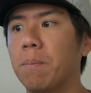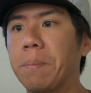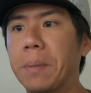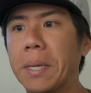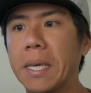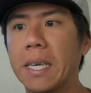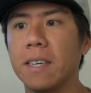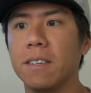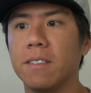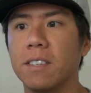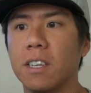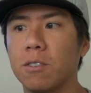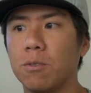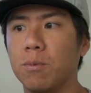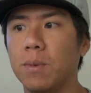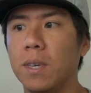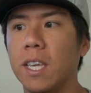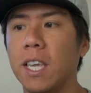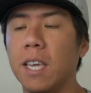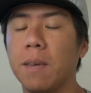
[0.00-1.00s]
because as
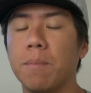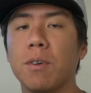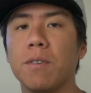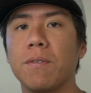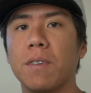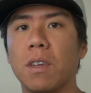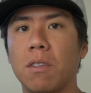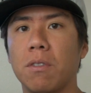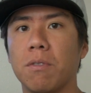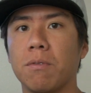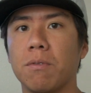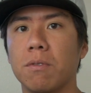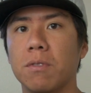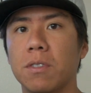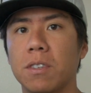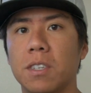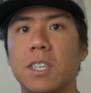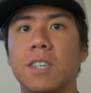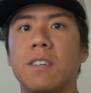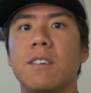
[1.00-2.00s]
we keep moving through
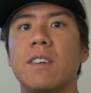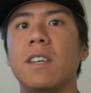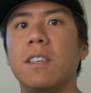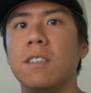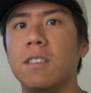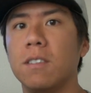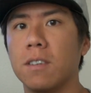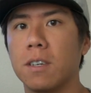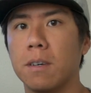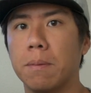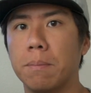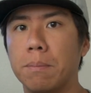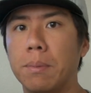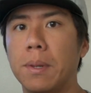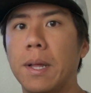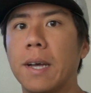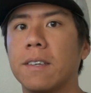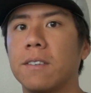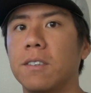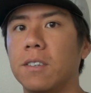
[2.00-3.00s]
the series, the
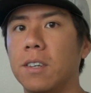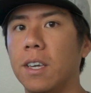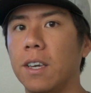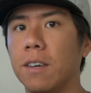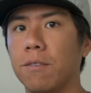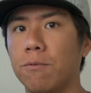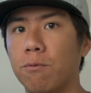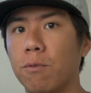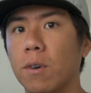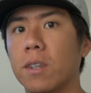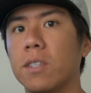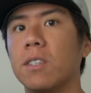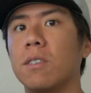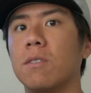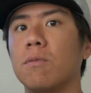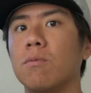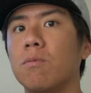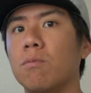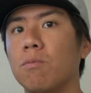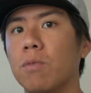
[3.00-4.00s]
complexity of
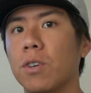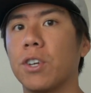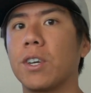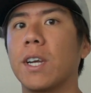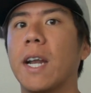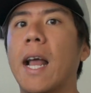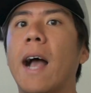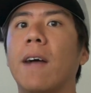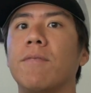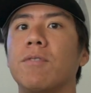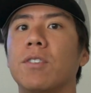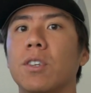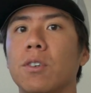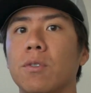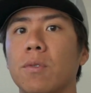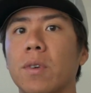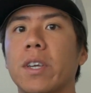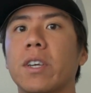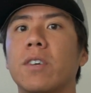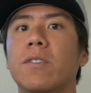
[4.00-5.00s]
what you're going to have to
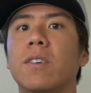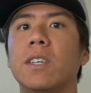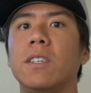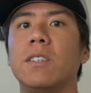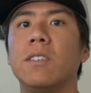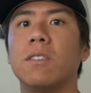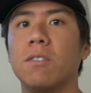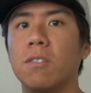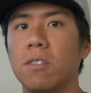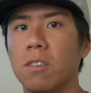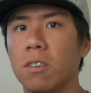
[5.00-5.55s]
do increases.